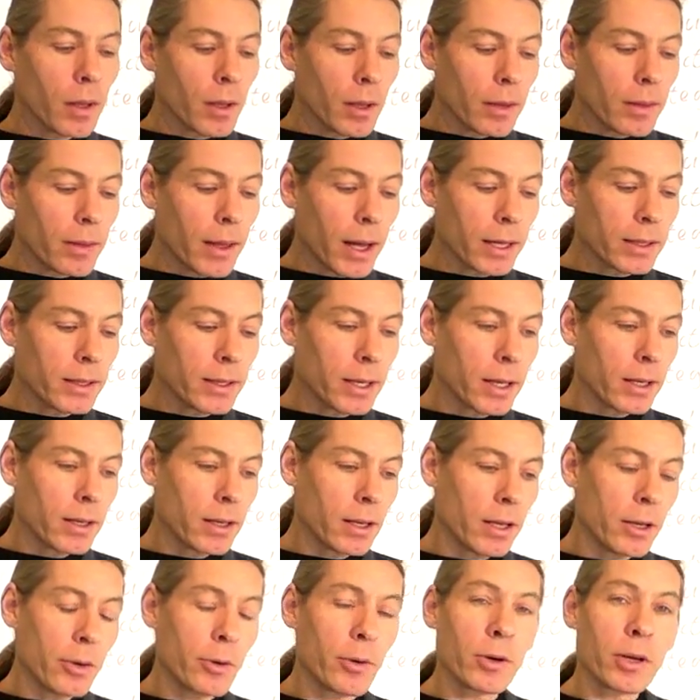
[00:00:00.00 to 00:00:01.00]
That
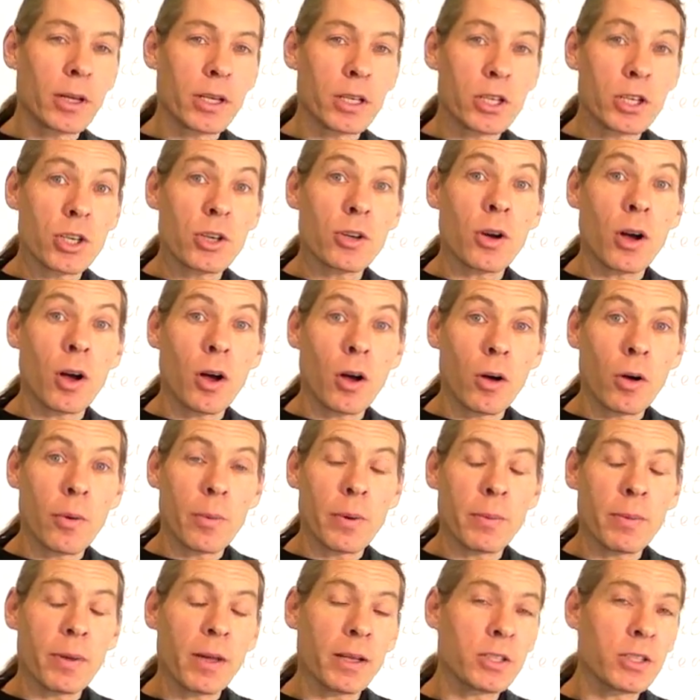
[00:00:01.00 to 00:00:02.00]
technique will get you home
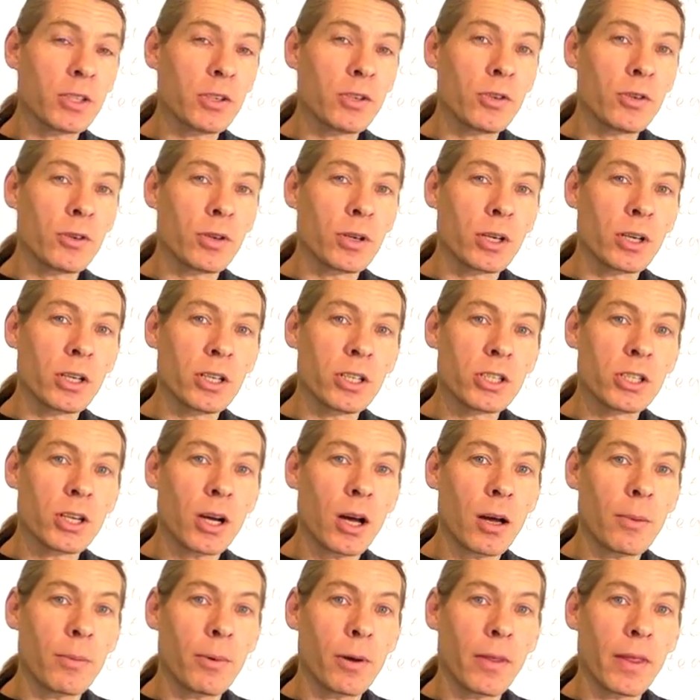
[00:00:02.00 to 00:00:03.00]
and let you do a good
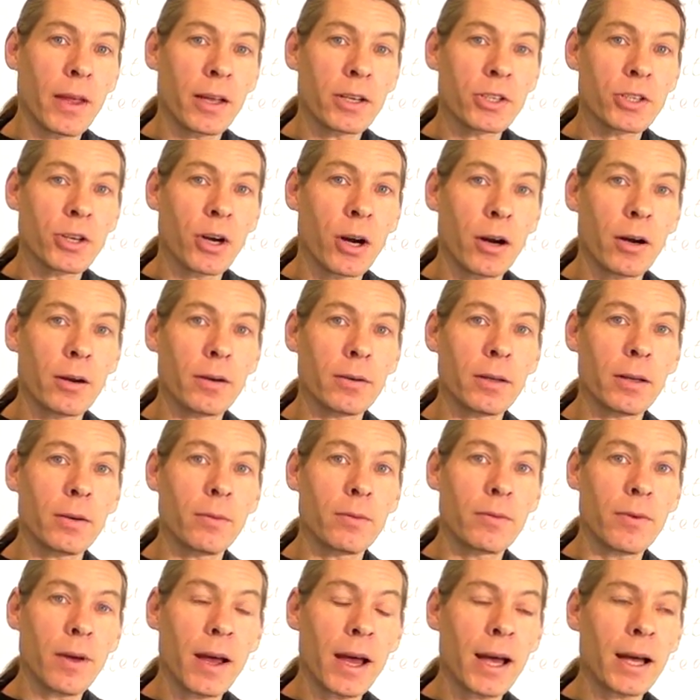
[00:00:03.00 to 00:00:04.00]
job on that chart. In
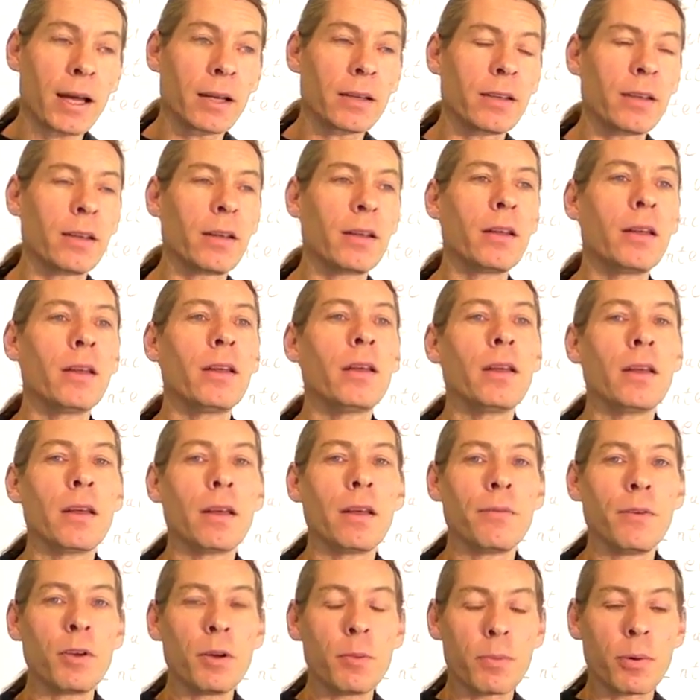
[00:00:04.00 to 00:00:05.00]
fact,
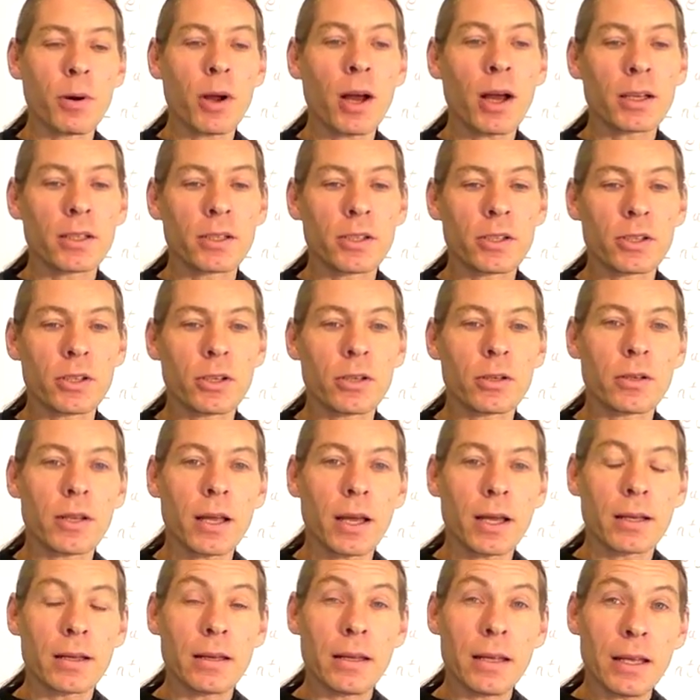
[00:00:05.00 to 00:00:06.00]
if you practice your
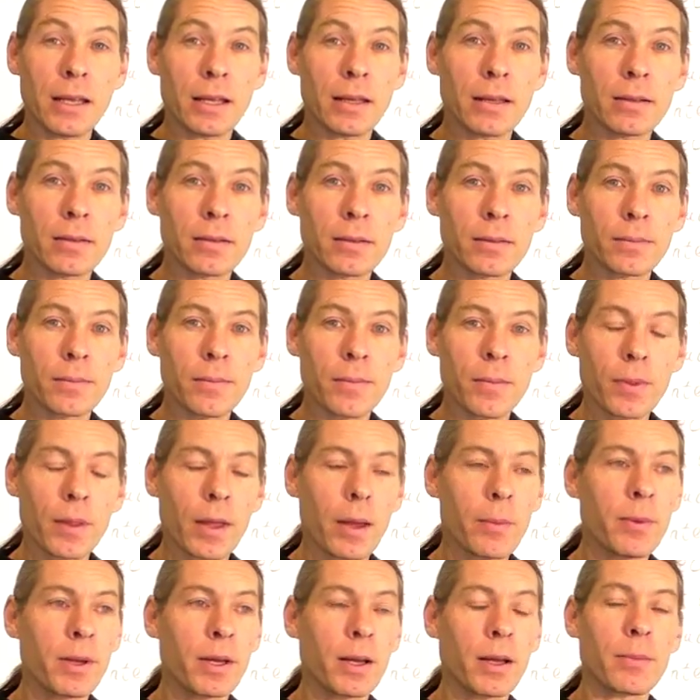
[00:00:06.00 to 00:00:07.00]
techniques
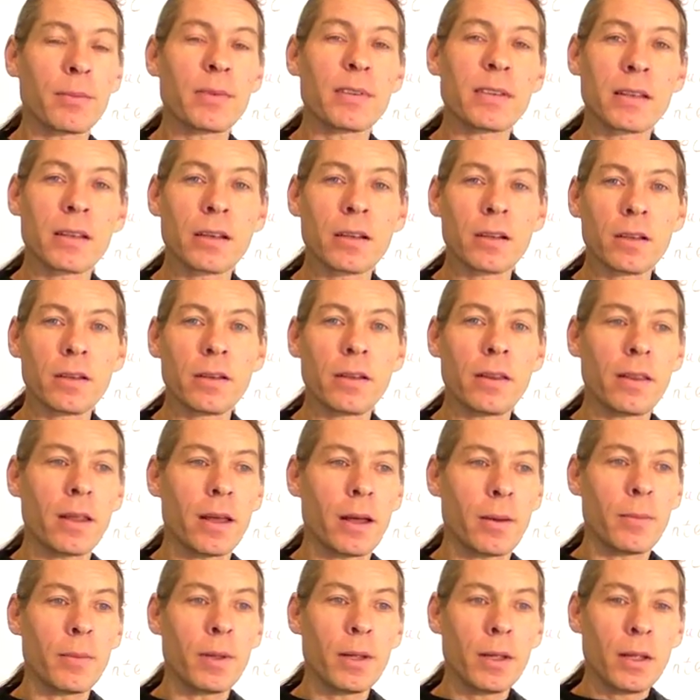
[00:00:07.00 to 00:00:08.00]
and become skilled in
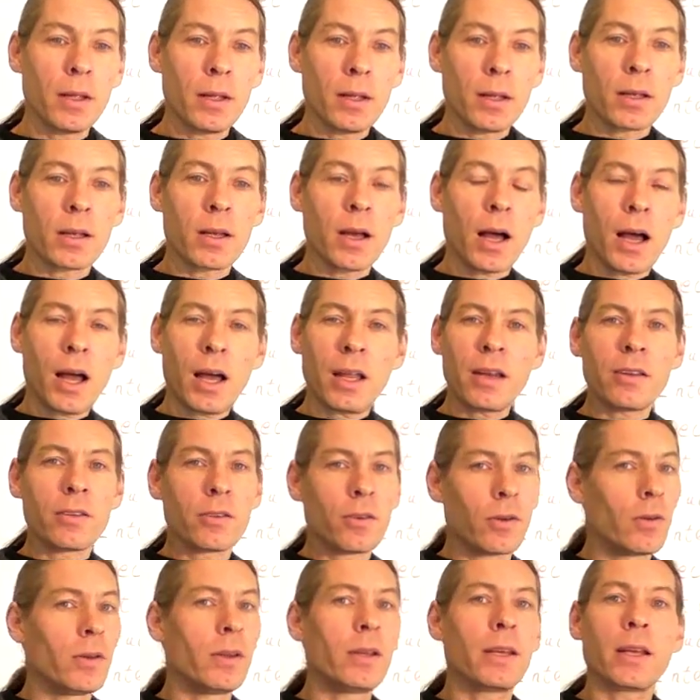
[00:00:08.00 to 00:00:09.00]
them, God is
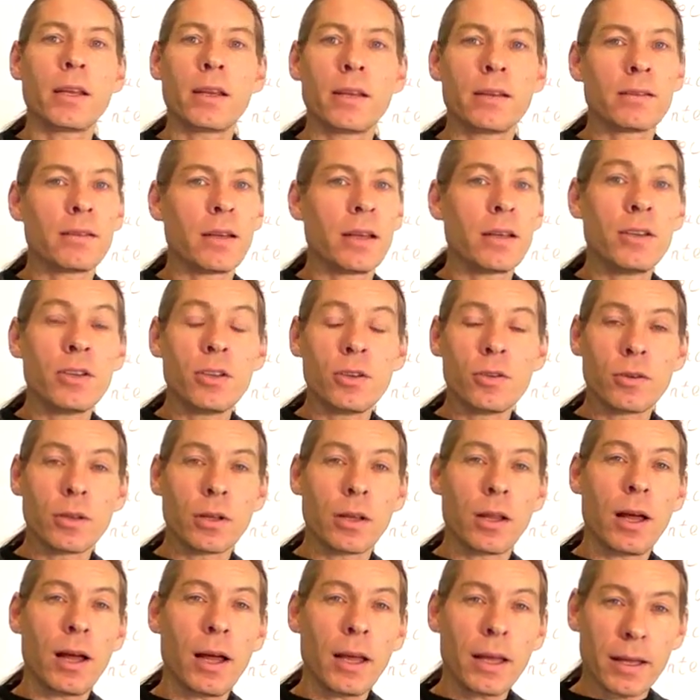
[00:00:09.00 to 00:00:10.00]
only going to send you
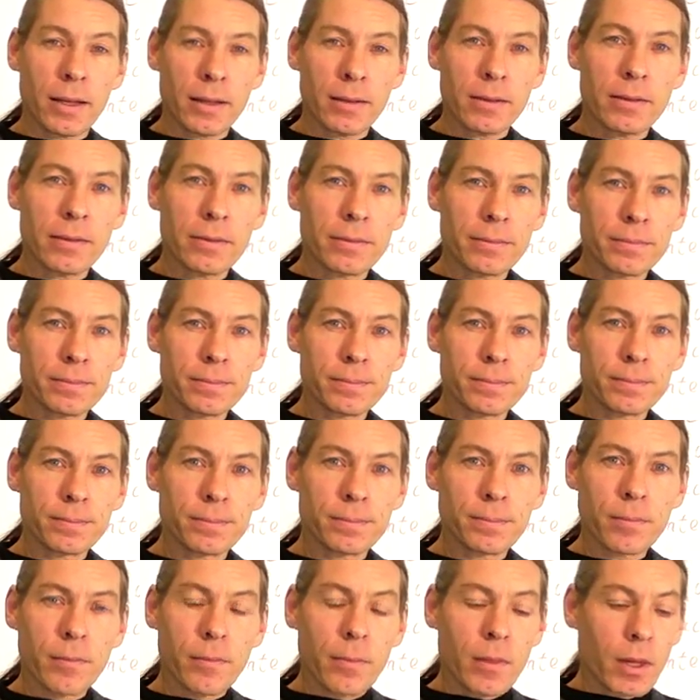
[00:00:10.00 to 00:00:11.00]
clients
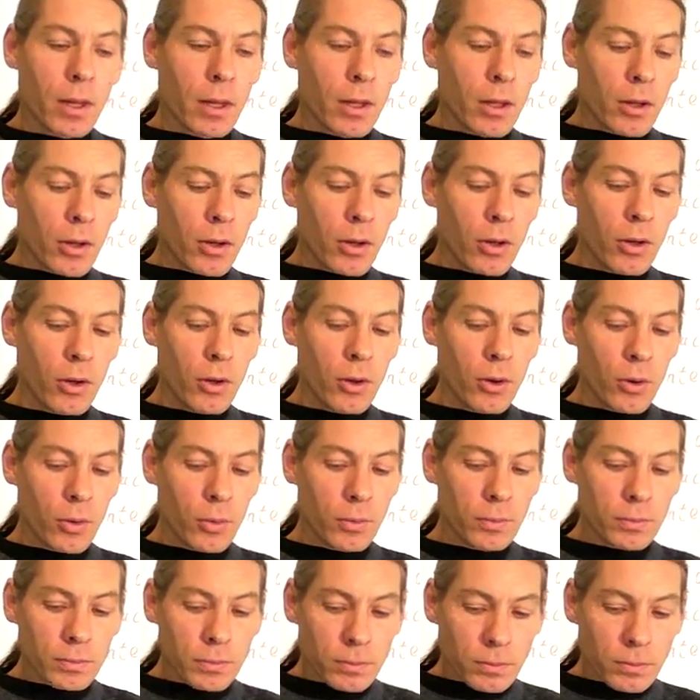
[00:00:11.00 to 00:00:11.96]
who